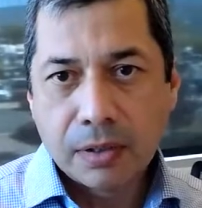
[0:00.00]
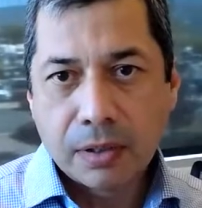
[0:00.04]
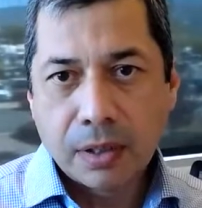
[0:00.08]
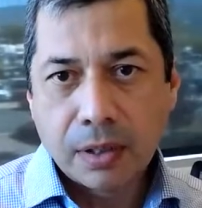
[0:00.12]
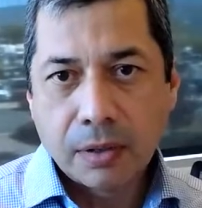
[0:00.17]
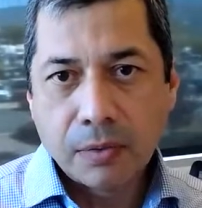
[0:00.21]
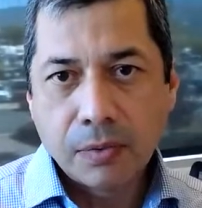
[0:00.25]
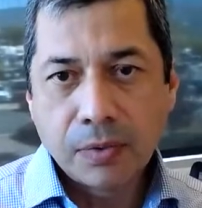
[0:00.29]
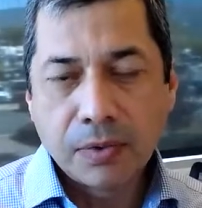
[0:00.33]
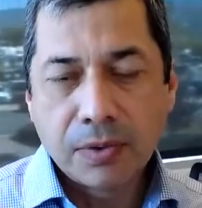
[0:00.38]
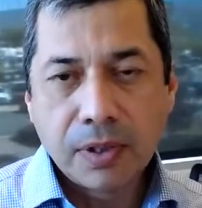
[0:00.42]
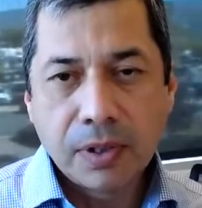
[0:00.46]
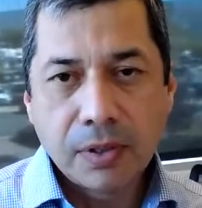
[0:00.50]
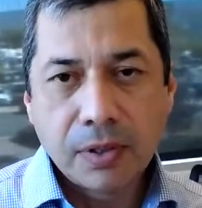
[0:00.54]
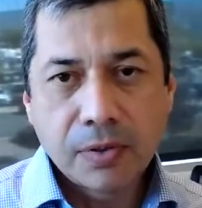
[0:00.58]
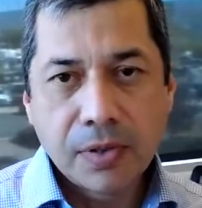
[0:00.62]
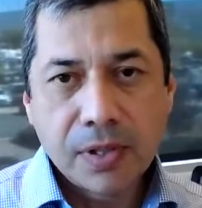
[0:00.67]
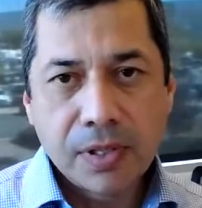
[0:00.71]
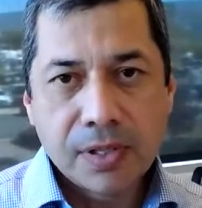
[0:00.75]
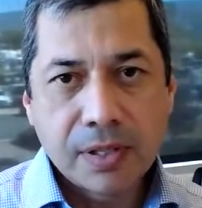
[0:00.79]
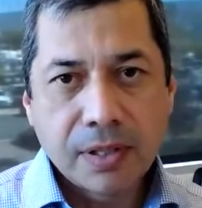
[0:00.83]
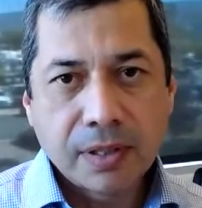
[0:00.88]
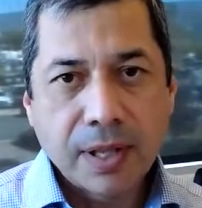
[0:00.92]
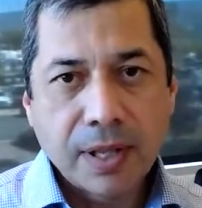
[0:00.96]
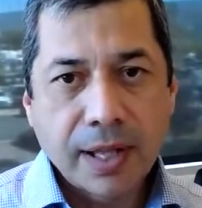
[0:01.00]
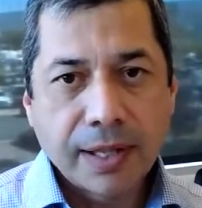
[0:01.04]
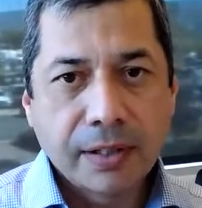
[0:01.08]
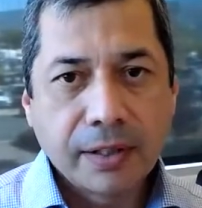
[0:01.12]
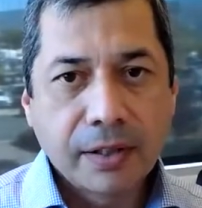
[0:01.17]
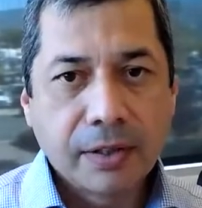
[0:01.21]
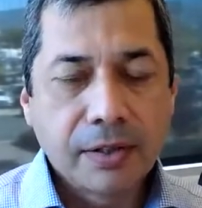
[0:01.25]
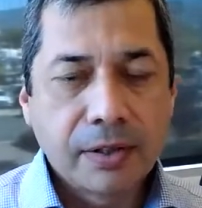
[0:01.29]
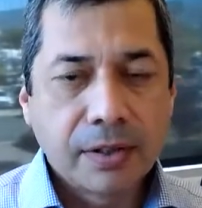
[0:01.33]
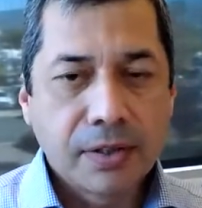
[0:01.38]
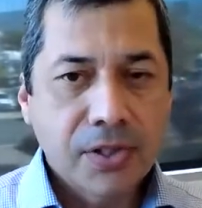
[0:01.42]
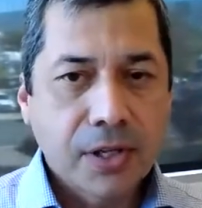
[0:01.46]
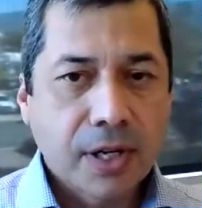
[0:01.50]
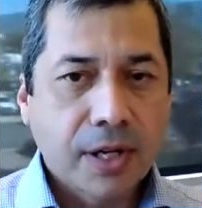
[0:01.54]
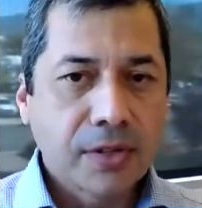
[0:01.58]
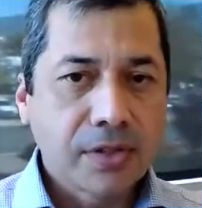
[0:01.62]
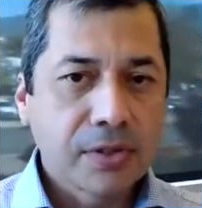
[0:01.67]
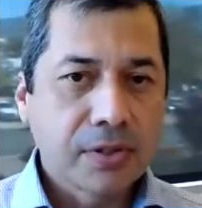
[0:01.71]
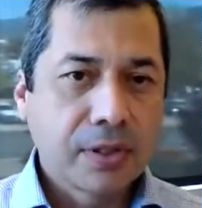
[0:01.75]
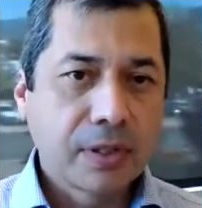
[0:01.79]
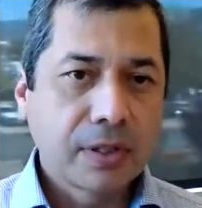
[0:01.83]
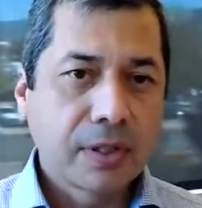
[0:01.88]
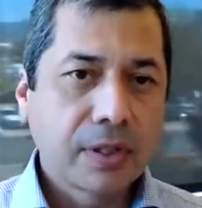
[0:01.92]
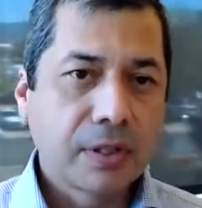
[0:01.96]
will decrease the likelihood that a child is
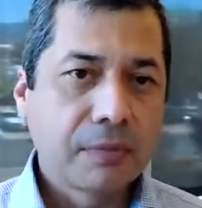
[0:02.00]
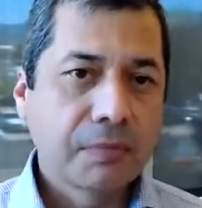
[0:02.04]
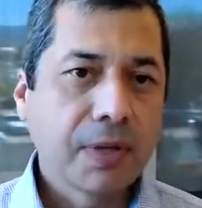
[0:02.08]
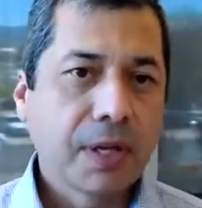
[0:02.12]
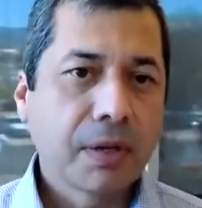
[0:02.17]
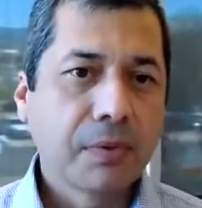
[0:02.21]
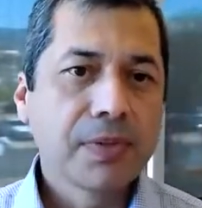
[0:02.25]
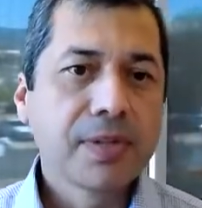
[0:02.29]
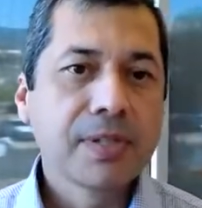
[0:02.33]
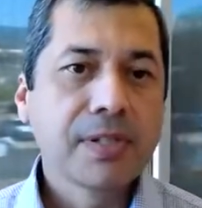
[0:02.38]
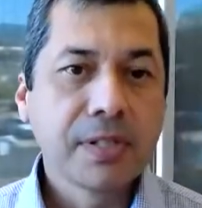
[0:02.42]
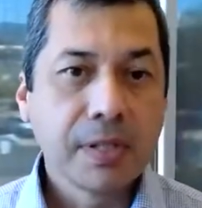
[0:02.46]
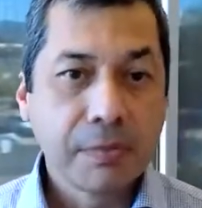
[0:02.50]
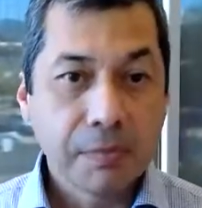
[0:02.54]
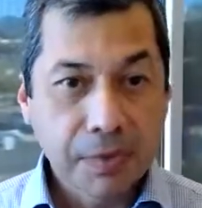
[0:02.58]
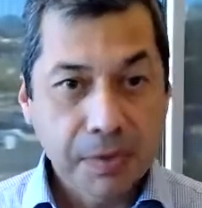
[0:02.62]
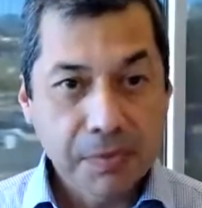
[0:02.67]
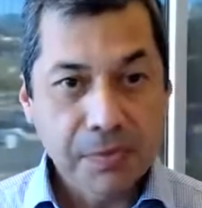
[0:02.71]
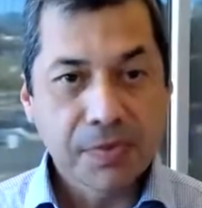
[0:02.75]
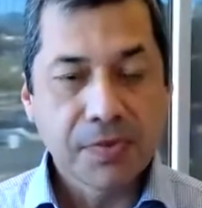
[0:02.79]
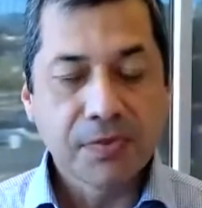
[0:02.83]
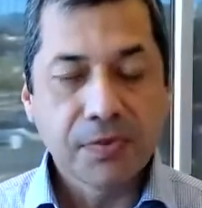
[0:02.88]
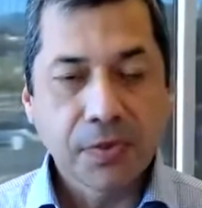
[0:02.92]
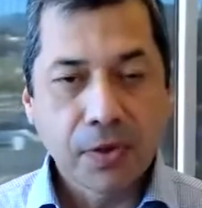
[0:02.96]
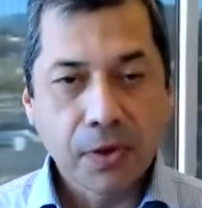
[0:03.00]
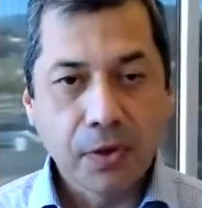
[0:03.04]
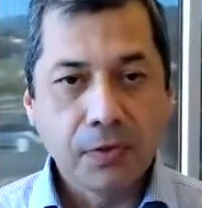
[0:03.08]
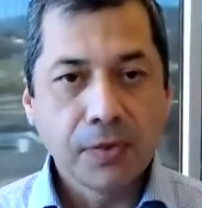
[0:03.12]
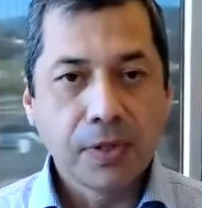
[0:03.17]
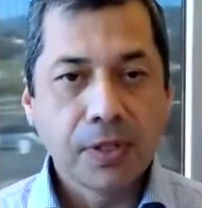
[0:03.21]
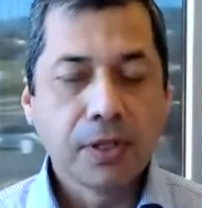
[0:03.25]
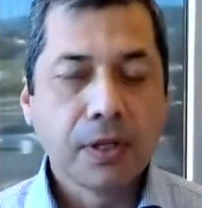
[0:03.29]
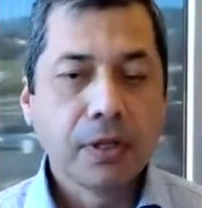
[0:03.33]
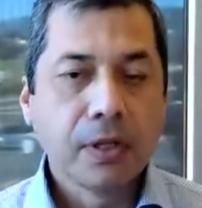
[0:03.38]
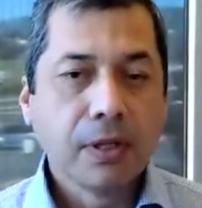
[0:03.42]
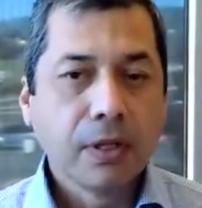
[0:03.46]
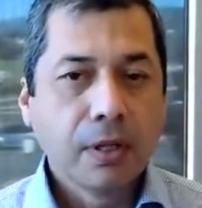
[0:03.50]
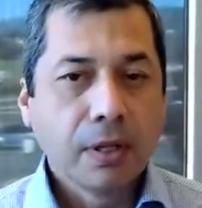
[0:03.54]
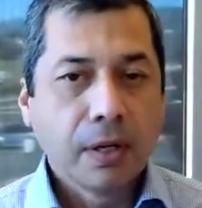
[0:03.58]
going to come down with symptoms of COVID